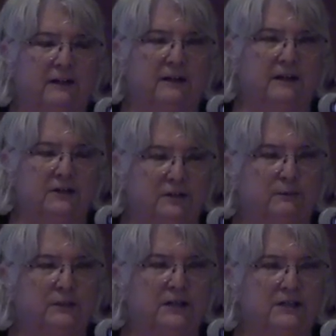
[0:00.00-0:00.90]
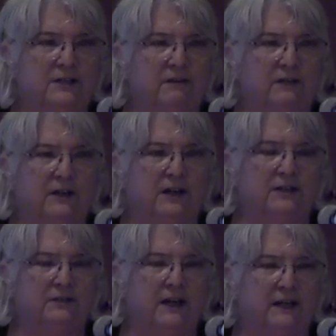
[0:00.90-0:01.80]
interpretation of the
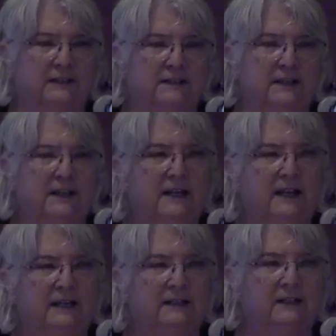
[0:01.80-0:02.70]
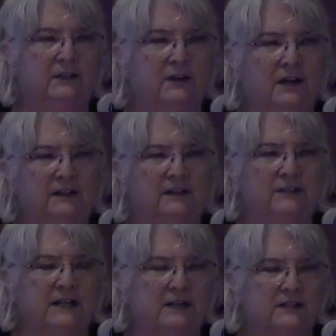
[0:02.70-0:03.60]
contract, and that you're not there
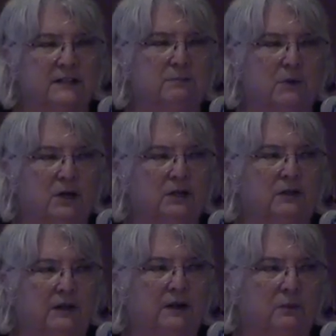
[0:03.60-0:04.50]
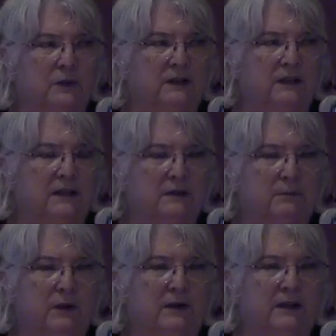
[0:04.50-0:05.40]
to outsmart or outwit the other
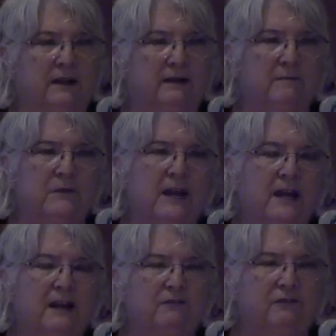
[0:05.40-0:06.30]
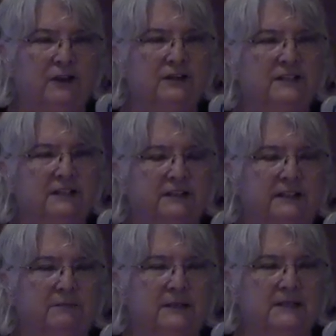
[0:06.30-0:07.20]
party. And fair
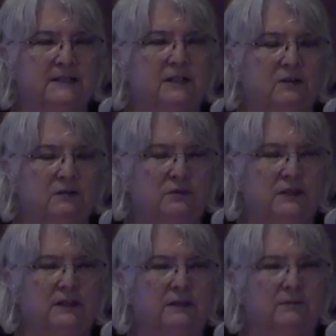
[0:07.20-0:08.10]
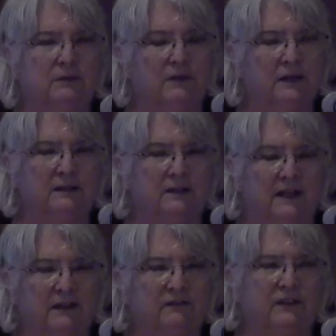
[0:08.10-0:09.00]
dealing means that you treat them throughout the
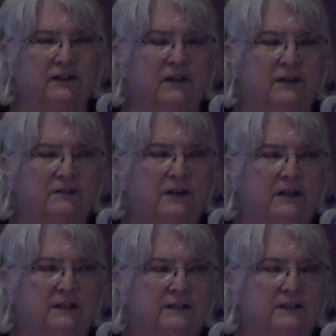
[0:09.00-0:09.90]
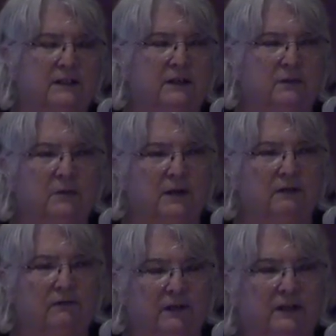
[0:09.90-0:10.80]
life of the contract
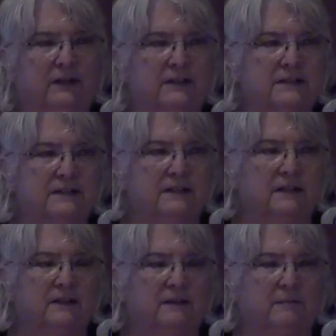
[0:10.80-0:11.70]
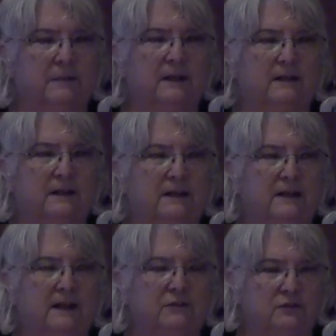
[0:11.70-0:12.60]
with fairness
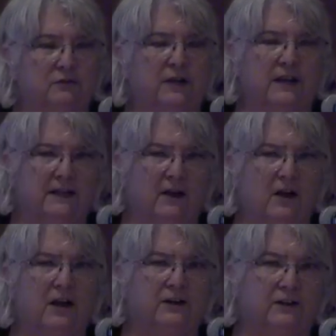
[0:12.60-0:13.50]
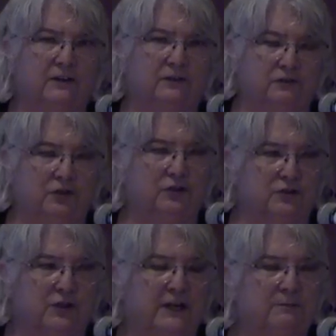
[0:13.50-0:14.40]
and honor your
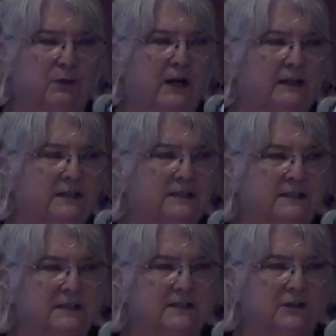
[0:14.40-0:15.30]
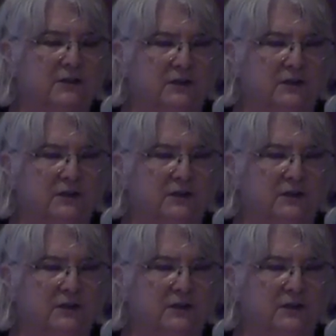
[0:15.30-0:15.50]
trade practices, your